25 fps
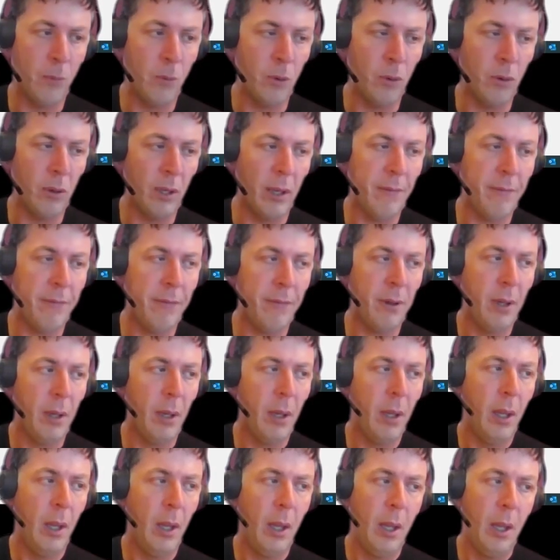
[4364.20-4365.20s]
real life.
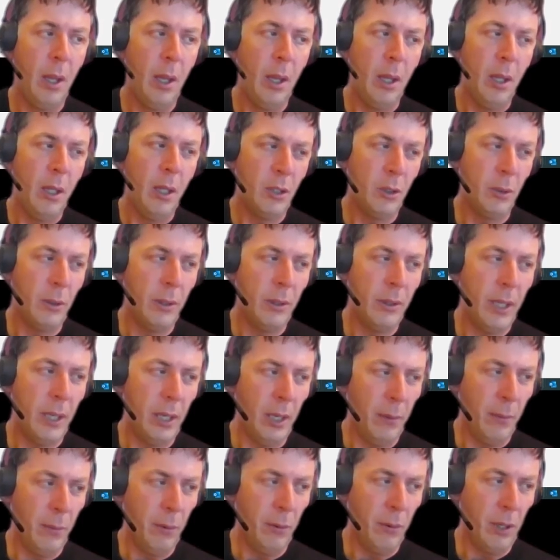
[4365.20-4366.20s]
Doing
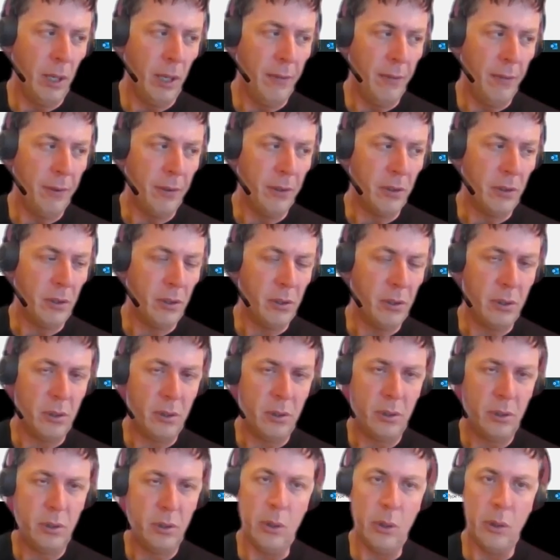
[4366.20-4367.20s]
that in real life
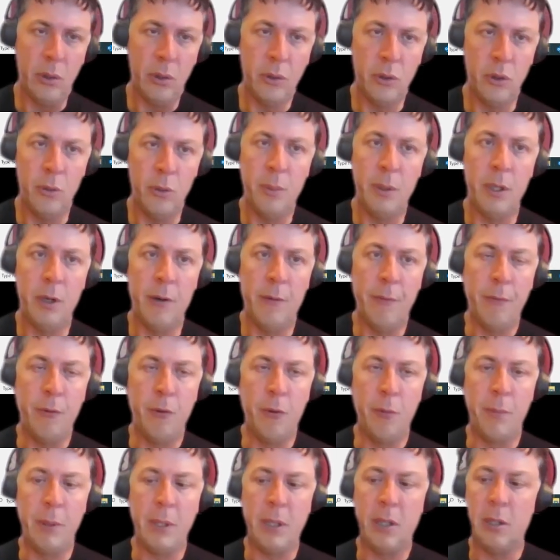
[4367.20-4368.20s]
is super
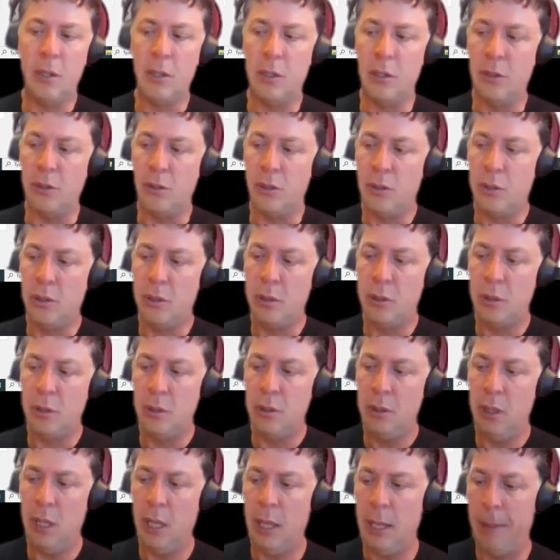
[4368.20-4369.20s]
helpful because
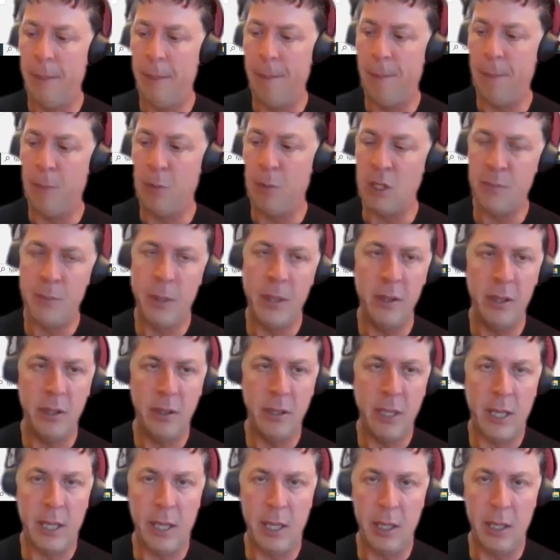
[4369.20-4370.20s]
we spend the
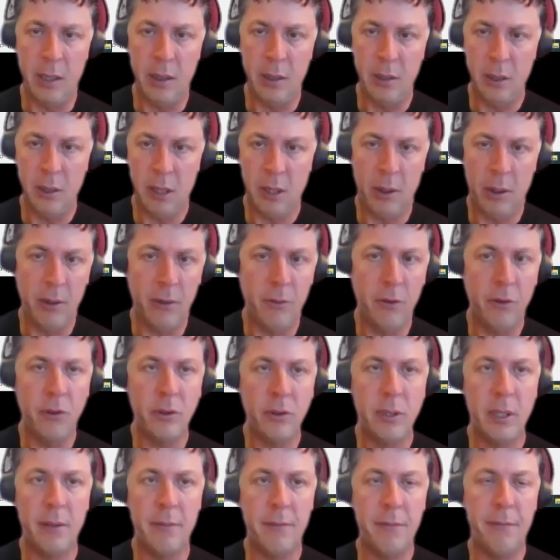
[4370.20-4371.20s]
day going through
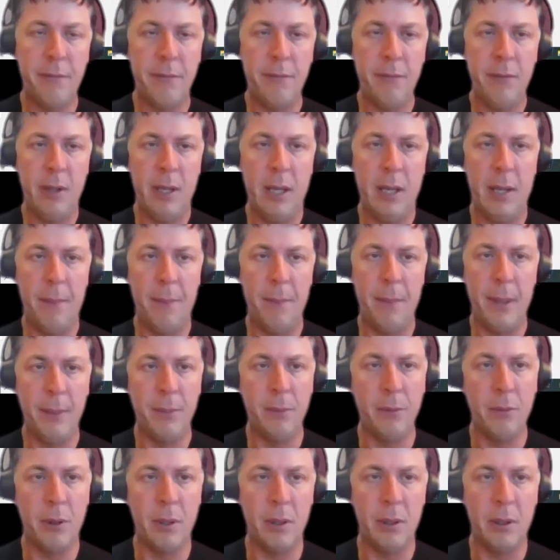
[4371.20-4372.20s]
stuff.
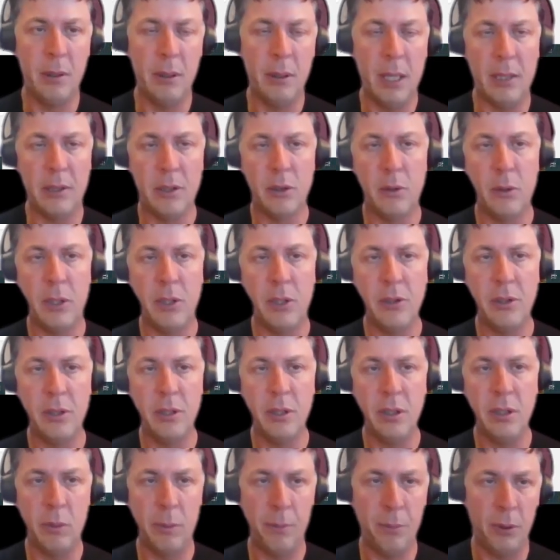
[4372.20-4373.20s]
People can ask
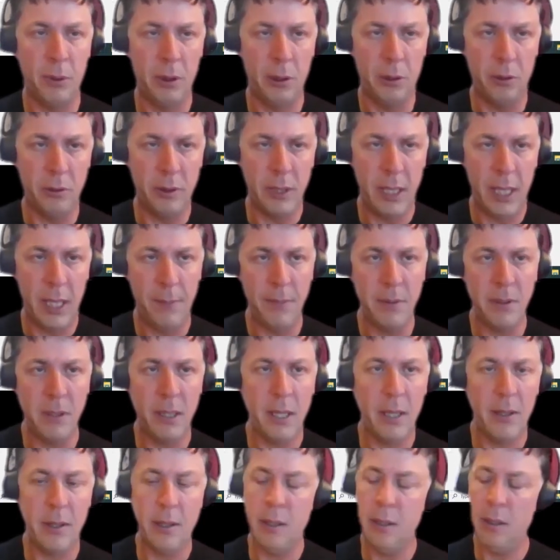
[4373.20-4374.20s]
questions. We put little teams
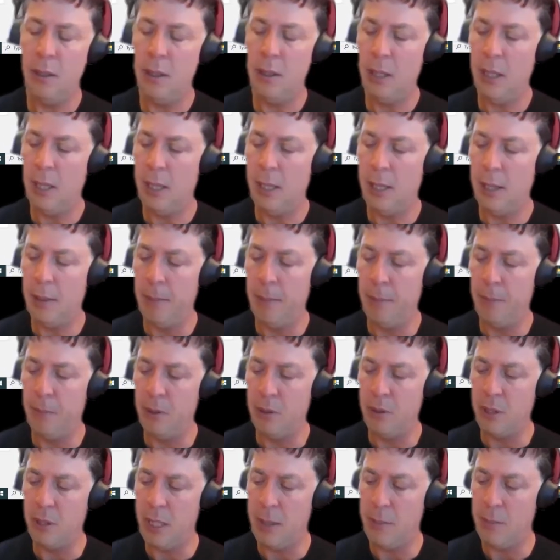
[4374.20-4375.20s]
together.
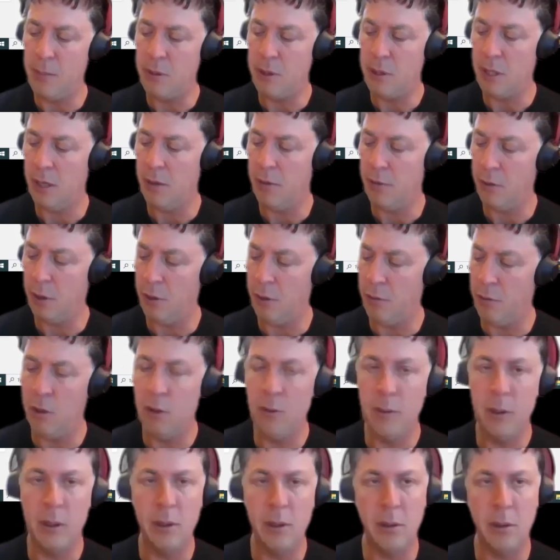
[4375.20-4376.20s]
The teams kind of go
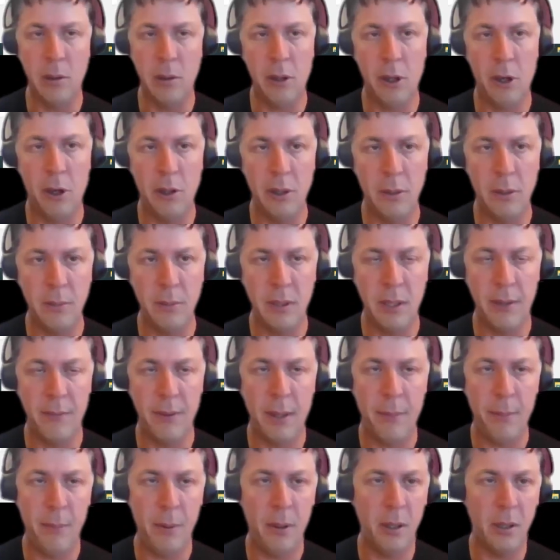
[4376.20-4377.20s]
through and code some stuff
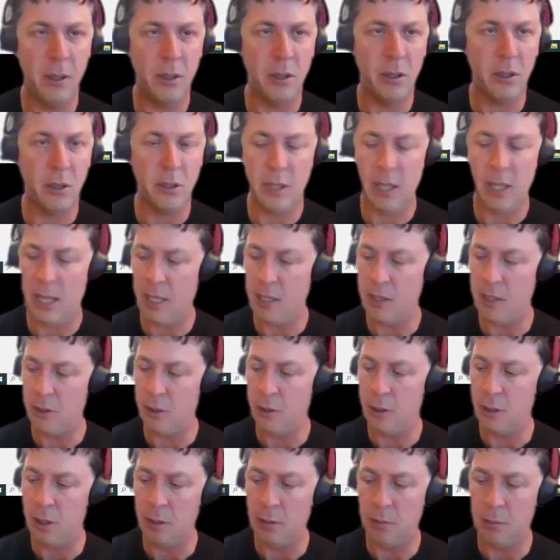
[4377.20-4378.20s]
up, and it's just
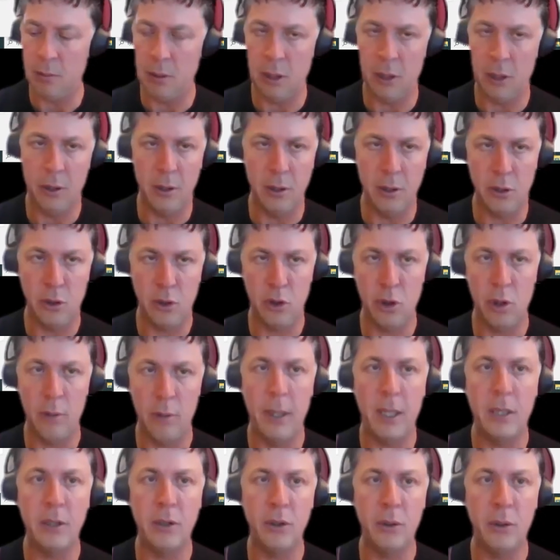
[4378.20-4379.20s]
hands-on. You learn so
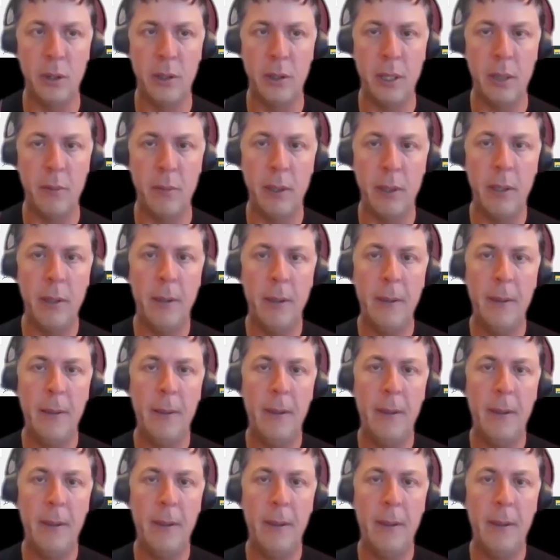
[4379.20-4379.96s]
much doing it that way.